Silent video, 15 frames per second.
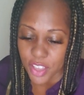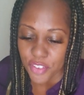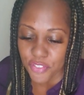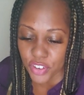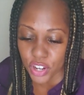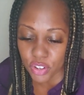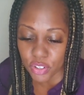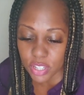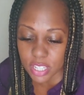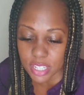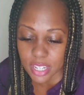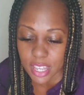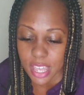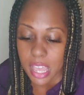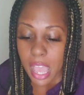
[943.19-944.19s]
First,
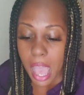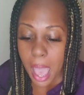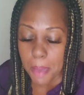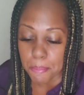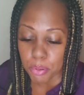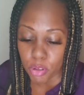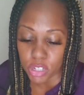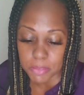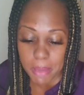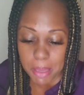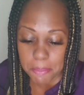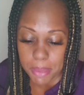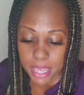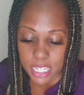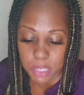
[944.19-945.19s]
I pulled my
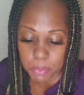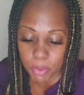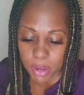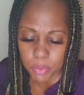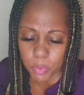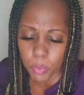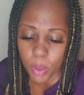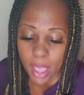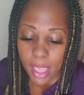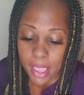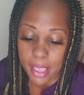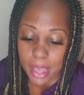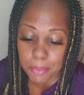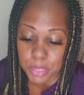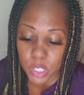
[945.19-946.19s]
bedspread way
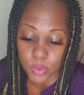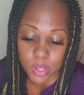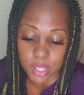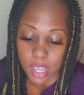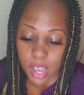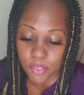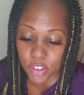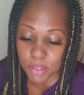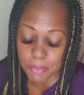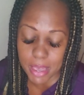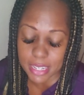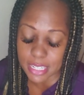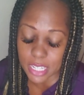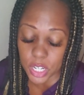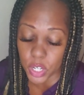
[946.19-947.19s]
up so it covered my
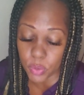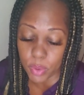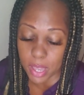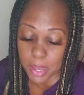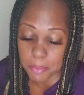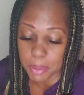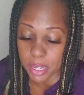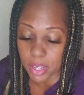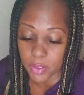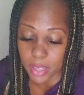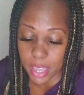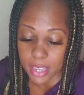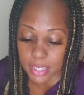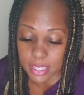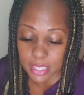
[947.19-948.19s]
Cinderella
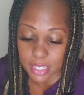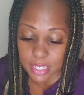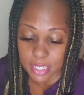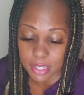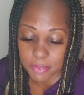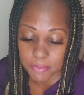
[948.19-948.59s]
pillowcases.